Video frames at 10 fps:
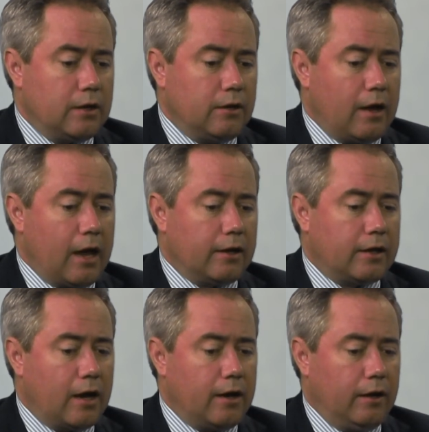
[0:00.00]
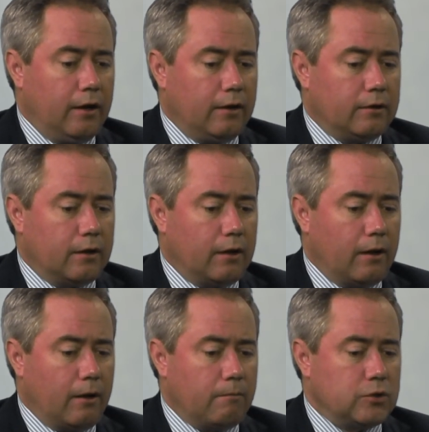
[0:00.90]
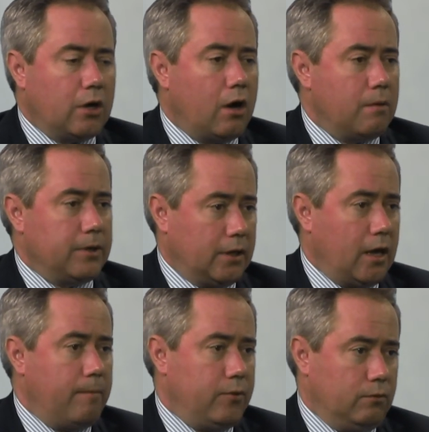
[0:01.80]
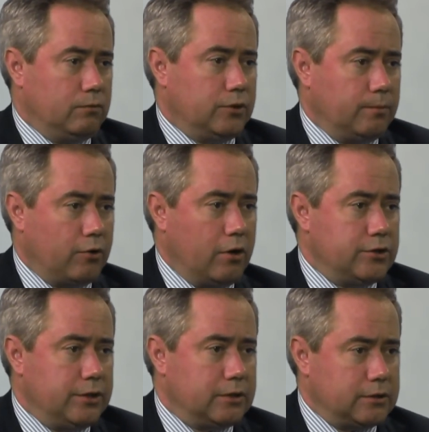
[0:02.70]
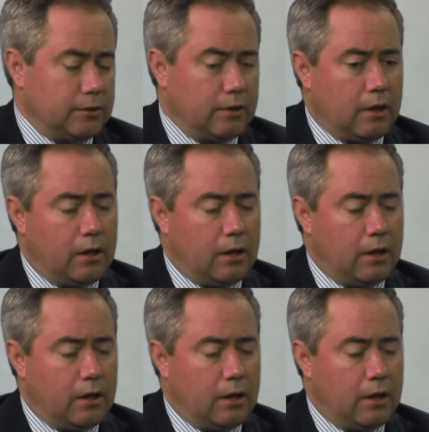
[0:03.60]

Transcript: you know, allocating um, time and capital to the projects, and